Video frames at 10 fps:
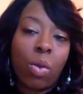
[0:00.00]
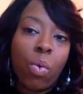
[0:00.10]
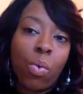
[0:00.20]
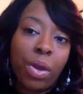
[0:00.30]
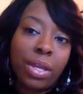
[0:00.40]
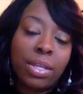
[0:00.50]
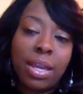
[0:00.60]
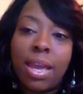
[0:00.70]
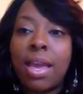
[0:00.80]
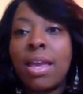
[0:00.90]
on.
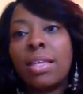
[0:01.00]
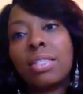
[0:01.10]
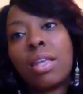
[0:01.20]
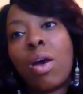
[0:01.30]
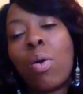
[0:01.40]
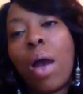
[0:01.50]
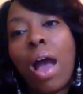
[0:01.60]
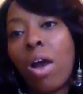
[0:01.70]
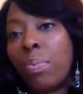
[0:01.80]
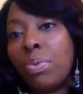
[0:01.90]
So I
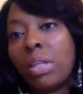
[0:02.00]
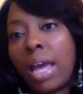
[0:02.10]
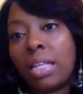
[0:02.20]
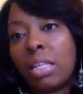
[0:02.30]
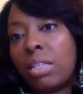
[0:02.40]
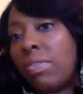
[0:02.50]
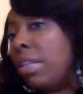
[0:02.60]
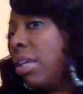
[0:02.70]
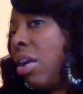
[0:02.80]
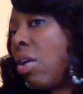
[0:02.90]
hope you liked this
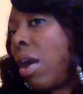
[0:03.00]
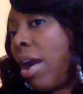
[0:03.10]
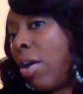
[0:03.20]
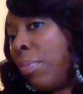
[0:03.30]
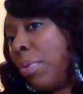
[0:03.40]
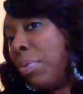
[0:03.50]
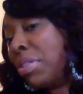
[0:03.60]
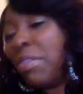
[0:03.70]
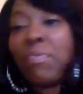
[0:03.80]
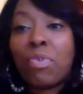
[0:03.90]
video. I hope it was
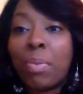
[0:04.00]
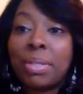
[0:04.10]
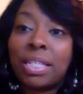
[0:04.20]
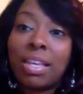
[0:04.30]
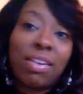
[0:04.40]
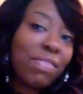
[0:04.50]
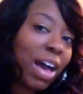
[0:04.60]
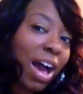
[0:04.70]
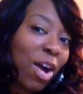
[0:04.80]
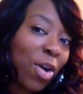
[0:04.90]
informative.
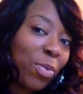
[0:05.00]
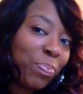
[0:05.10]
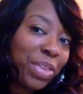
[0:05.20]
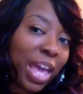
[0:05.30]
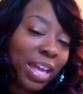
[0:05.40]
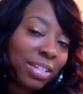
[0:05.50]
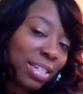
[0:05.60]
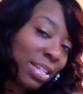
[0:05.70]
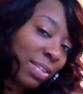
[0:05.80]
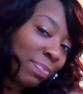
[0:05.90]
I hope that
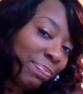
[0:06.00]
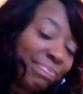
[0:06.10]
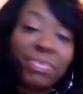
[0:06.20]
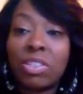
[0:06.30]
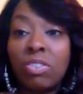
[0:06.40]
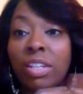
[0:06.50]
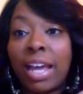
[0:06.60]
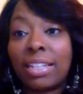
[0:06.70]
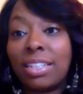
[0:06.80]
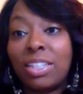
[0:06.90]
you
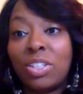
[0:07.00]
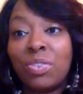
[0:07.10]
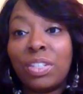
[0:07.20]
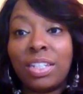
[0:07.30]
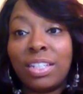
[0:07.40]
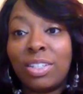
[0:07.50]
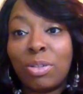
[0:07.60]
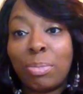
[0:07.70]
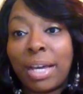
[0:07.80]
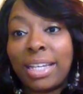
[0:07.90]
like the unit and you'll
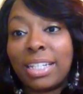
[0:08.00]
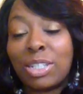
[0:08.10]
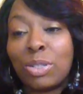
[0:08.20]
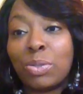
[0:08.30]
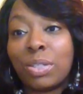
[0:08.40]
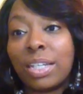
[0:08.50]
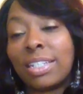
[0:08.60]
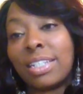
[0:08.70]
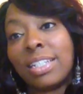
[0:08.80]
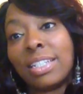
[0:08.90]
buy it too, because
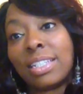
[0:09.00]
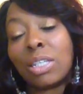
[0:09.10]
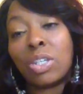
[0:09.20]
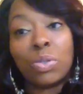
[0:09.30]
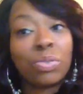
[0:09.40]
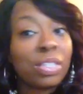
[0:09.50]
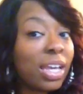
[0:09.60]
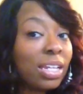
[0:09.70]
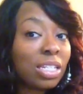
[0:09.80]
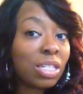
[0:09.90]
it is cute and
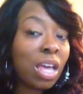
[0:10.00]
it's